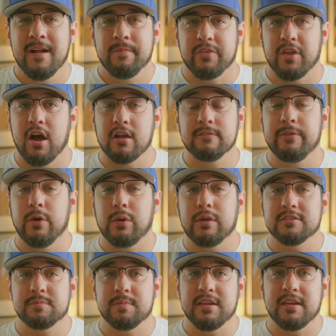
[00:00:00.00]
the
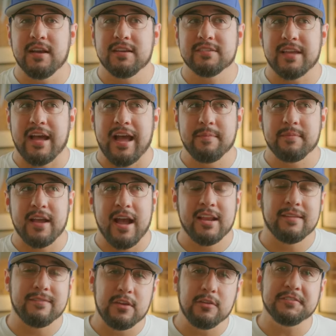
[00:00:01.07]
autofocus because I'm kind
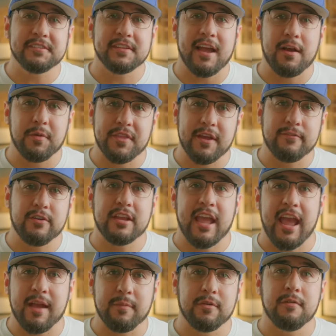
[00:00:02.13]
of used to that with every
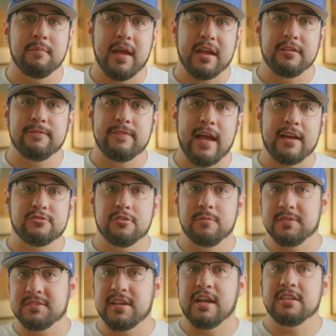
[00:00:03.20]
camera manufacturer
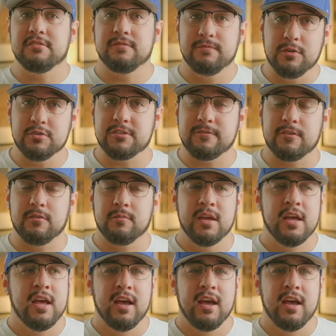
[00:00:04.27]
besides Fujifilm.